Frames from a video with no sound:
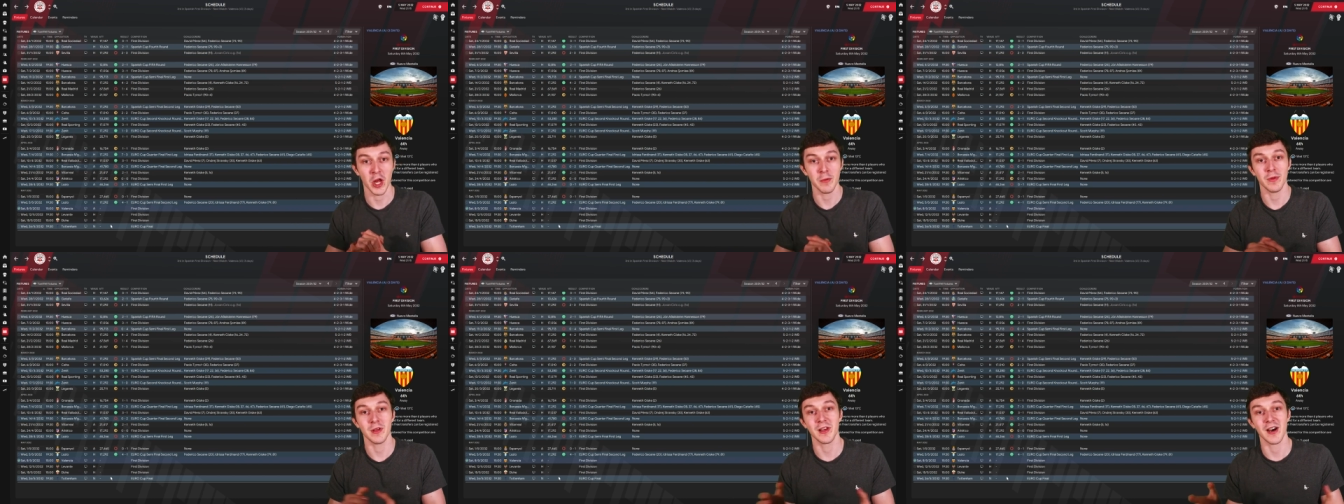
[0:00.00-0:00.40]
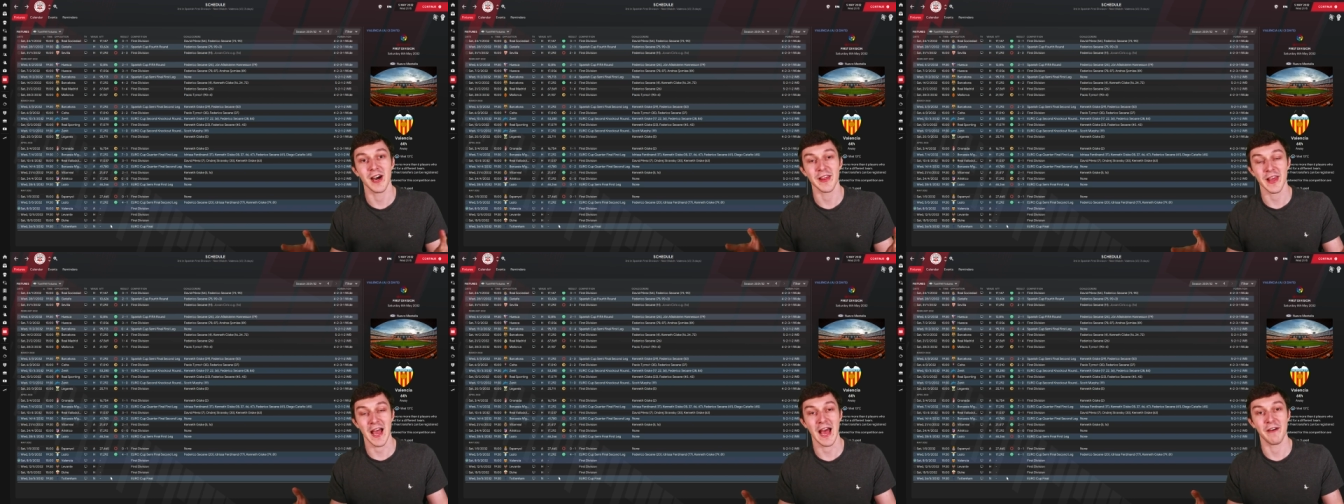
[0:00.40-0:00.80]
I hope you
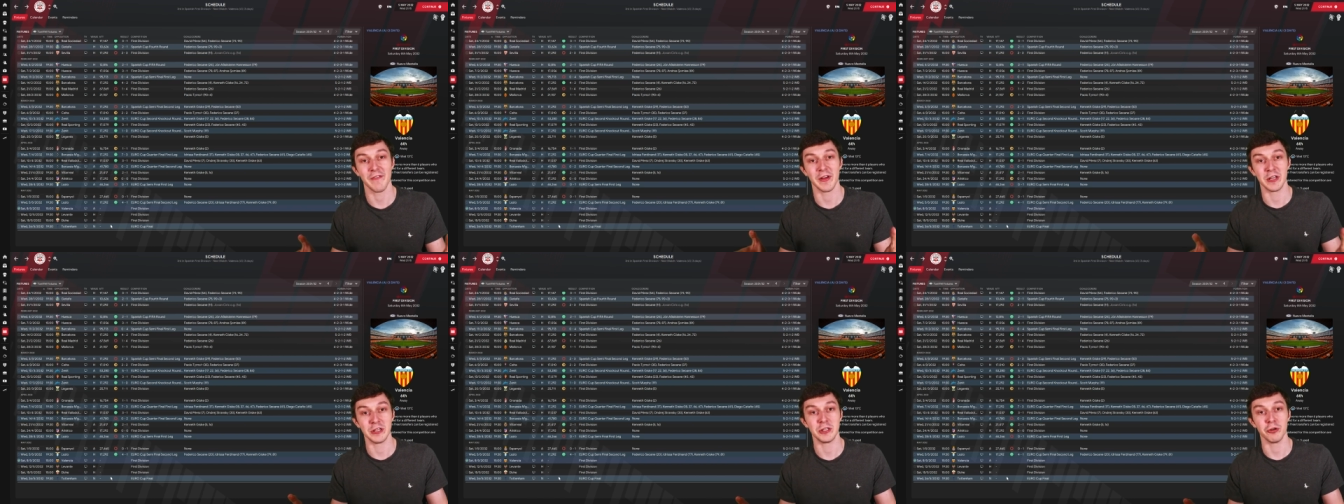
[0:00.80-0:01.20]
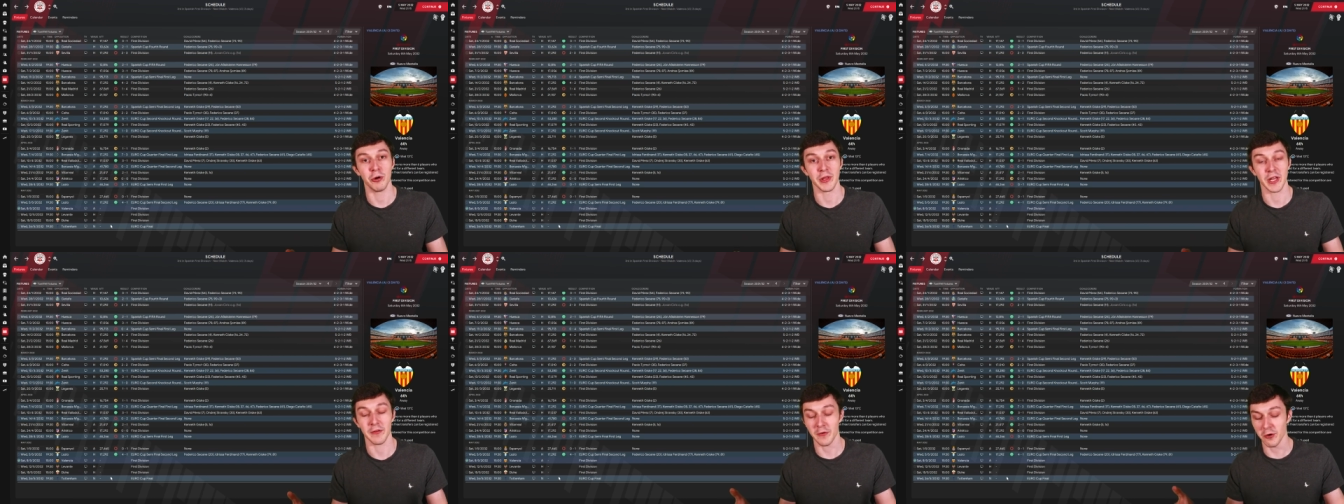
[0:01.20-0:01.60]
guys have
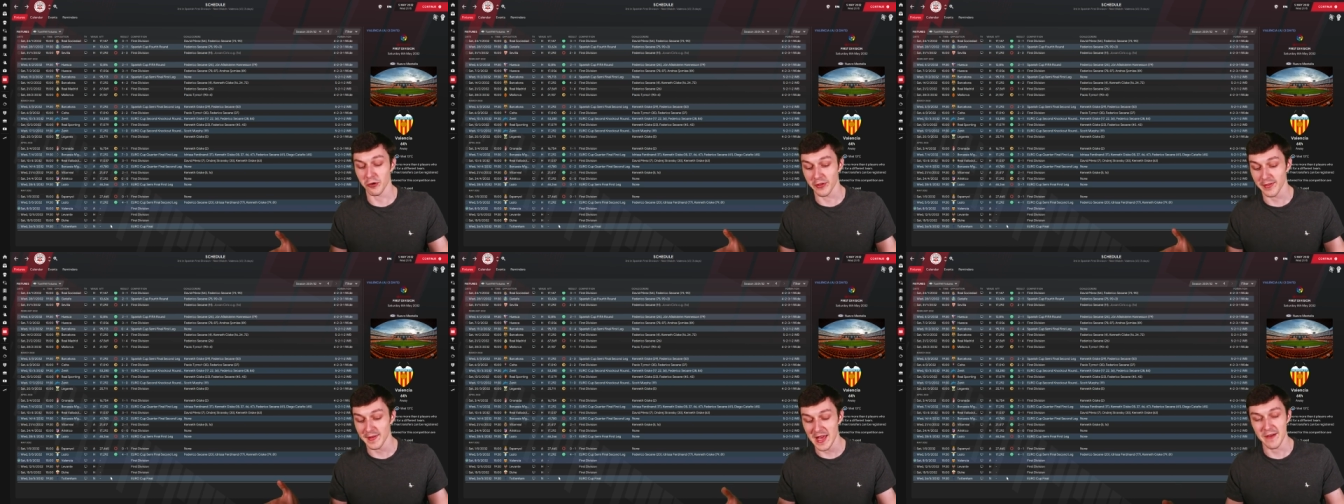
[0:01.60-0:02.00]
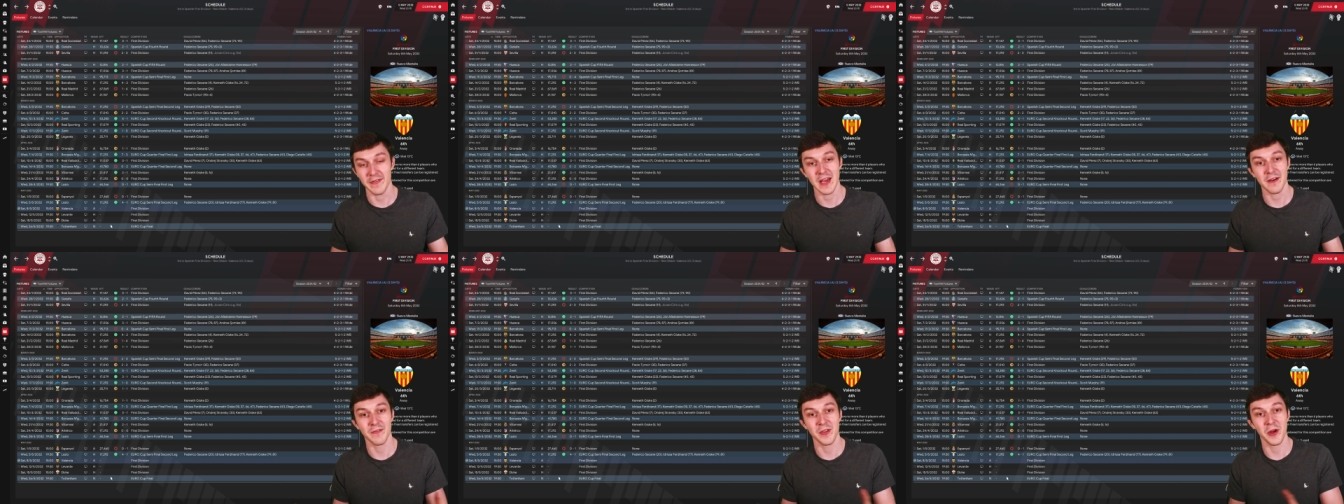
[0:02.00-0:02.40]
enjoyed it. And of course, if
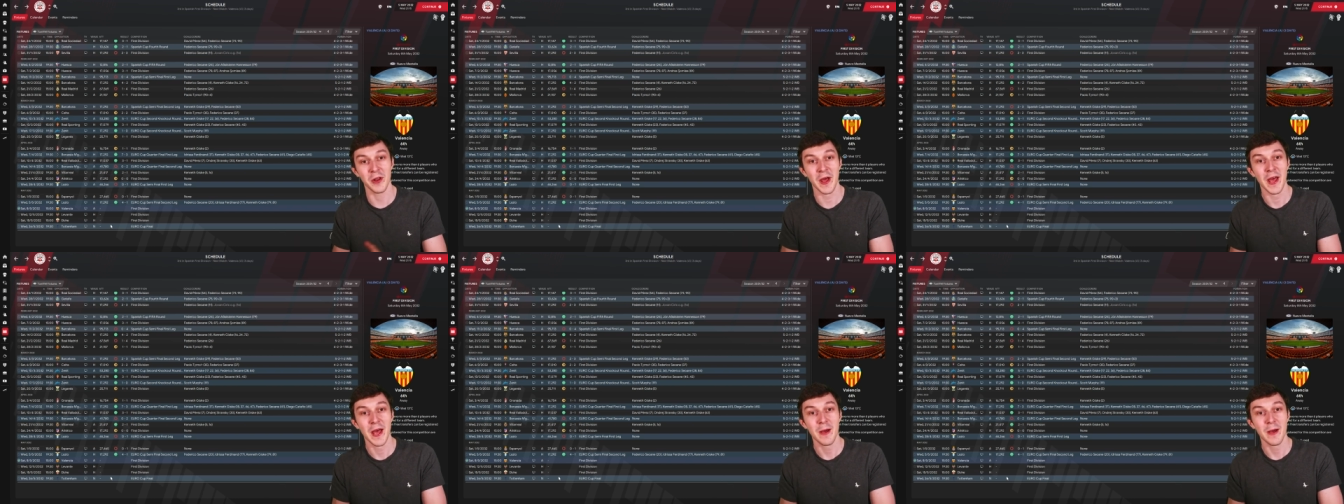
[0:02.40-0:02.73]
you have done,